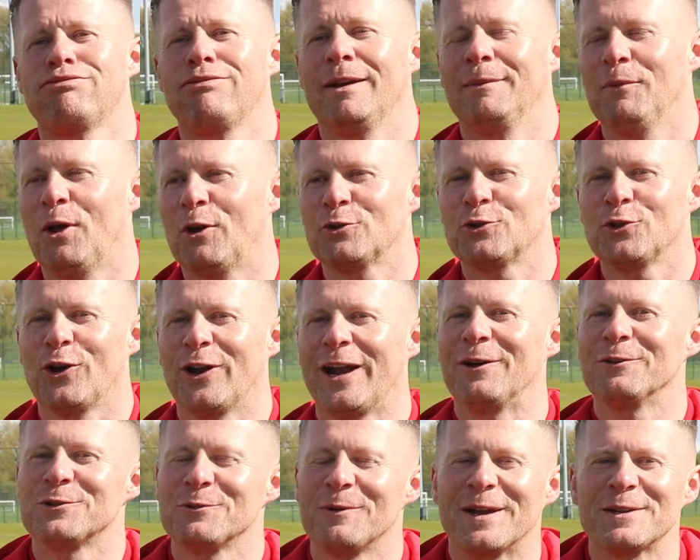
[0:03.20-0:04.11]
I'm not sure
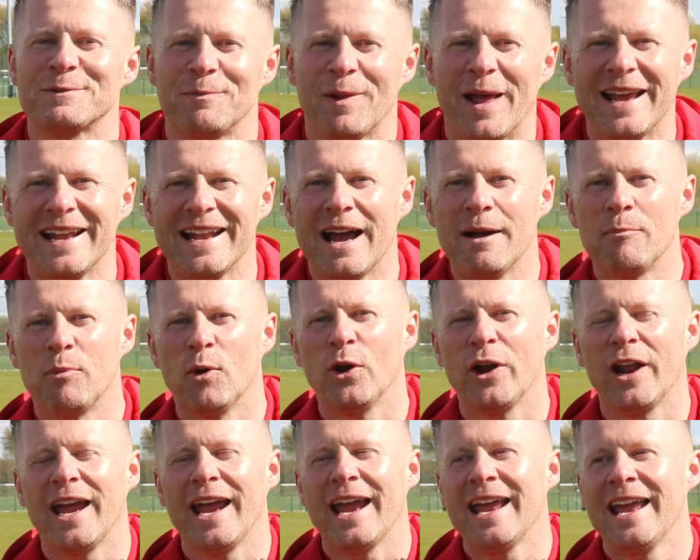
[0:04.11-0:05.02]
how to explain that,
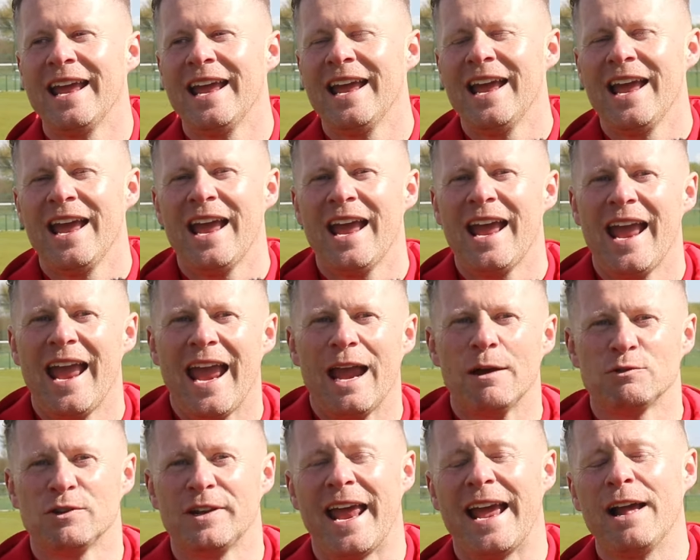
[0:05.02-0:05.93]
but it
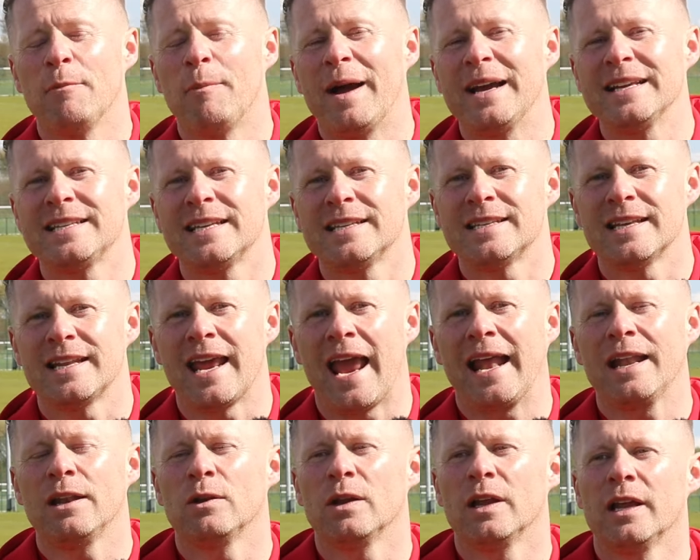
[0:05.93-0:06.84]
was a nail biter to the
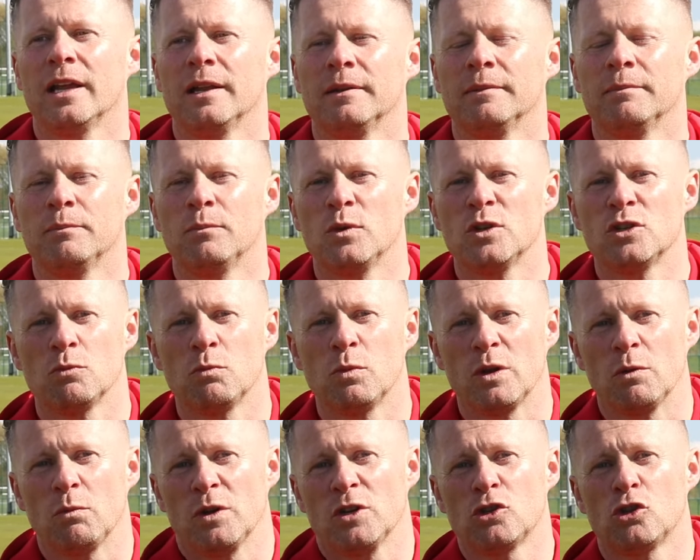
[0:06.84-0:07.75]
end, and
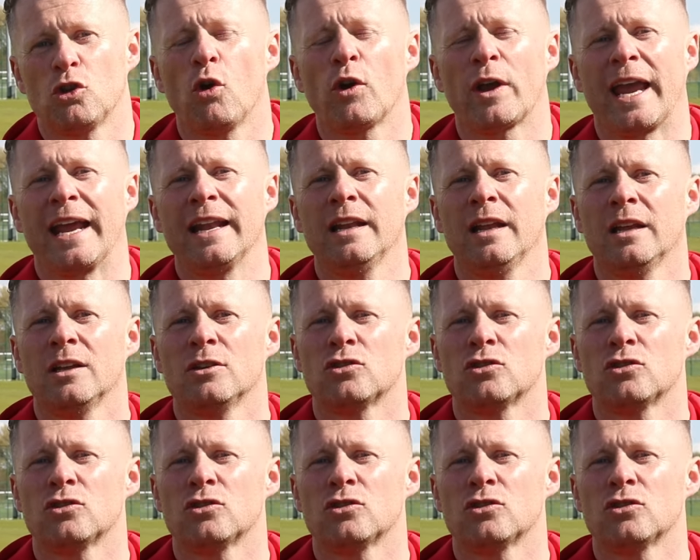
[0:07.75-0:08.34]
we stuck in.